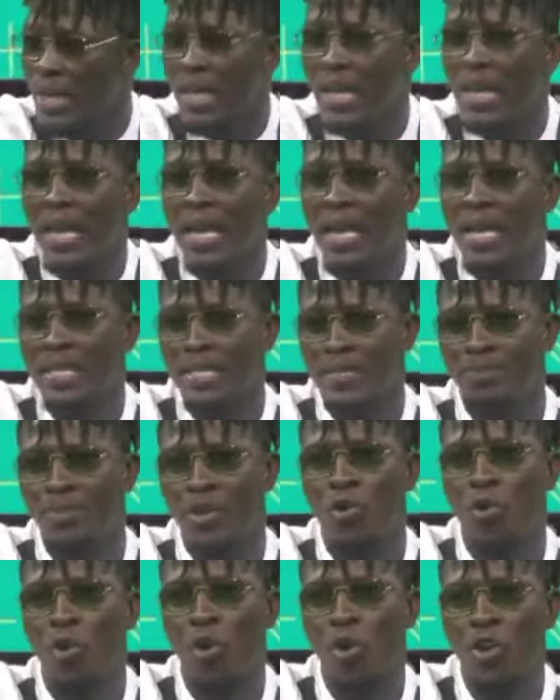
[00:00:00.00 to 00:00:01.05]
is
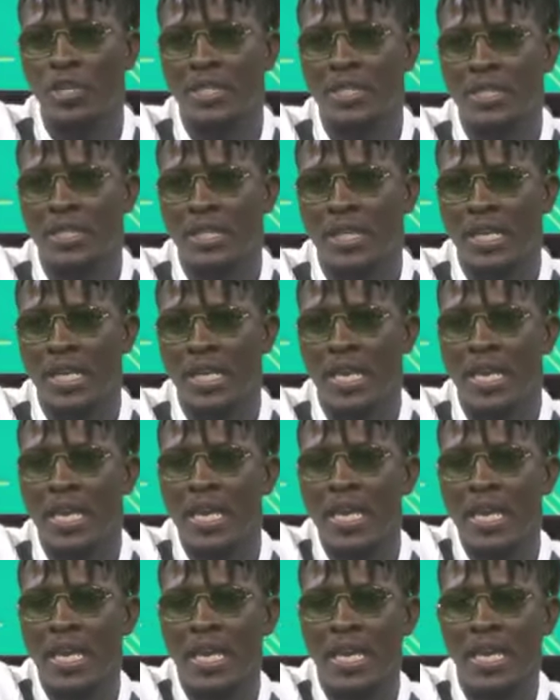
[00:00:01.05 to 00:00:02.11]
because
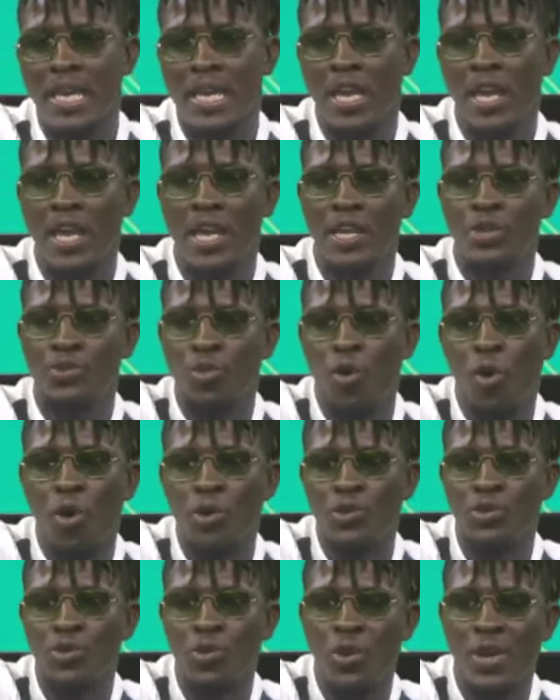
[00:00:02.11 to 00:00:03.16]
he is
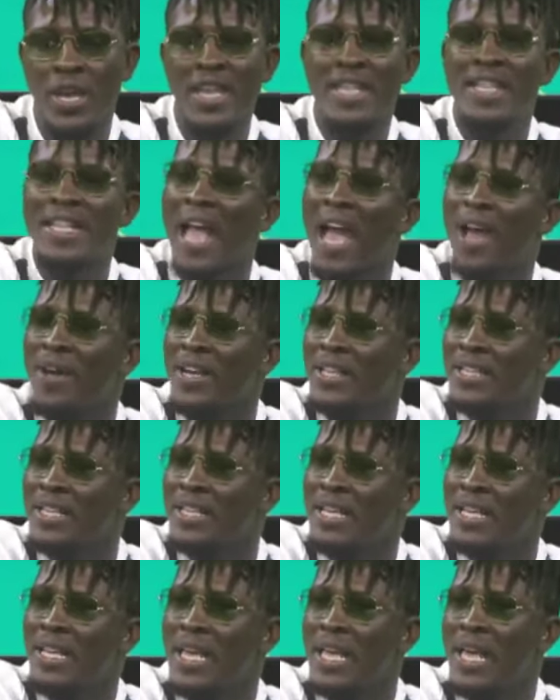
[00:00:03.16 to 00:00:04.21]
also indirectly
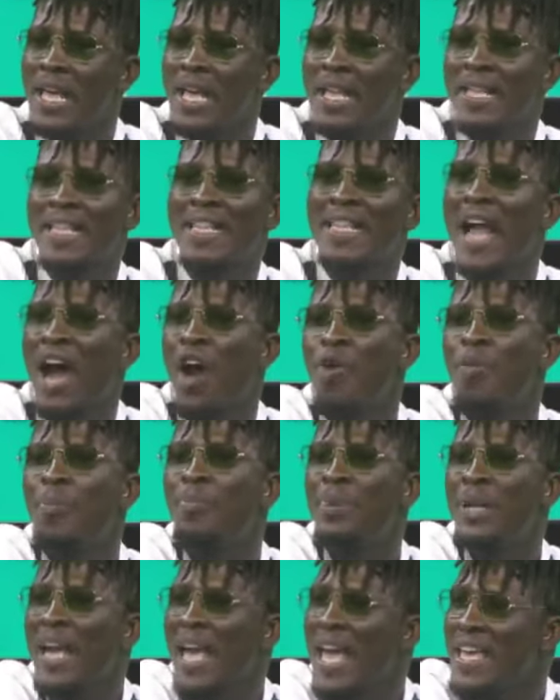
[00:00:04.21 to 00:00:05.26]

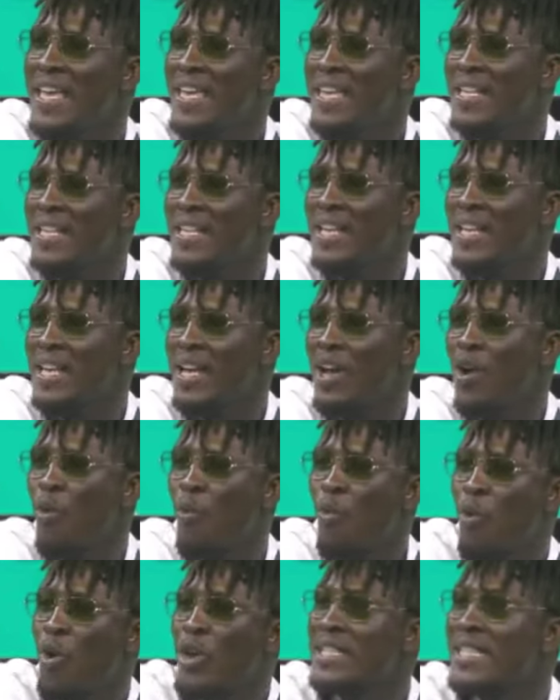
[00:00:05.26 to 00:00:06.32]
downplaying
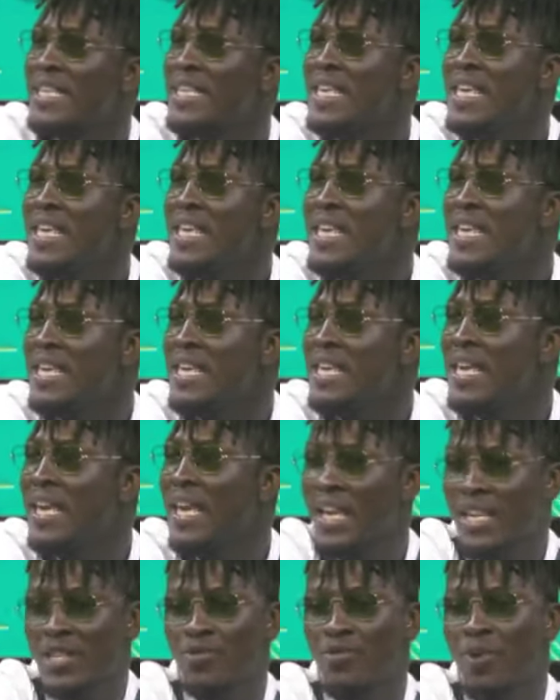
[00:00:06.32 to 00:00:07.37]
what he
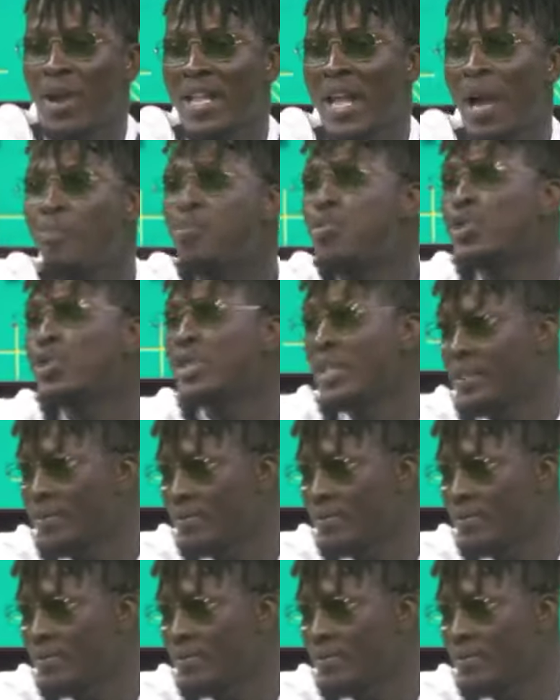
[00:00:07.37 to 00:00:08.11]
is rather pushing.